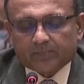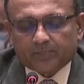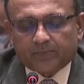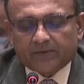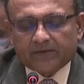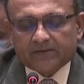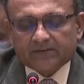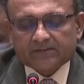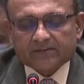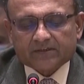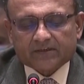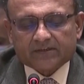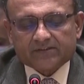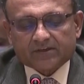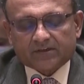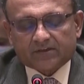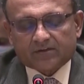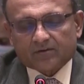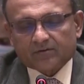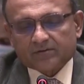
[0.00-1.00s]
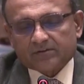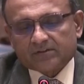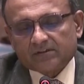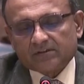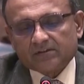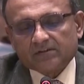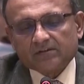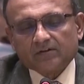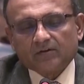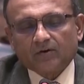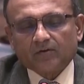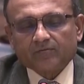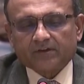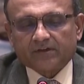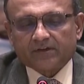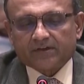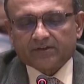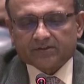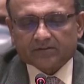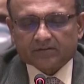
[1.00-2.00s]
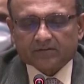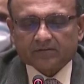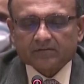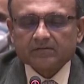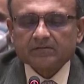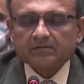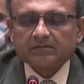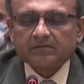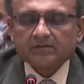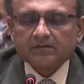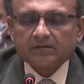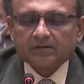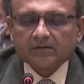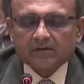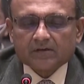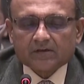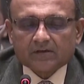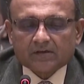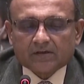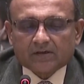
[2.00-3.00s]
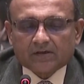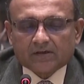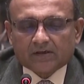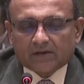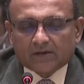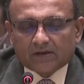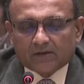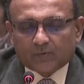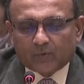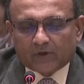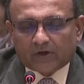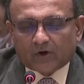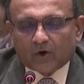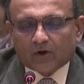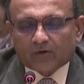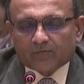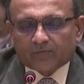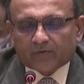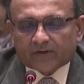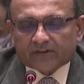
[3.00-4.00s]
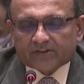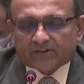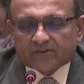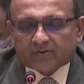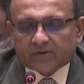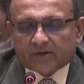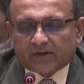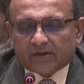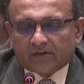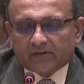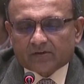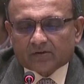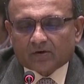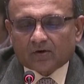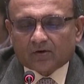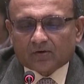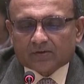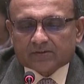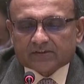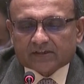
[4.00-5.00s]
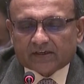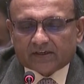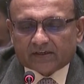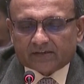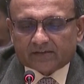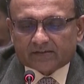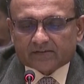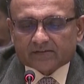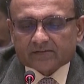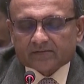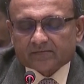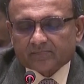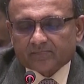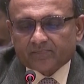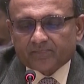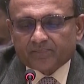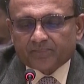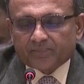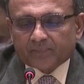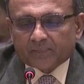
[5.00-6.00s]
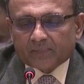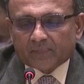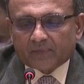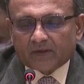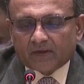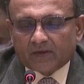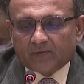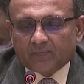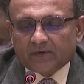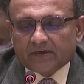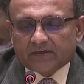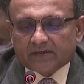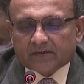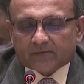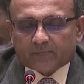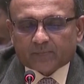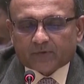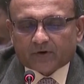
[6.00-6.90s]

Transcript: peace and security of the region. We call for restraint on all sides. The immediate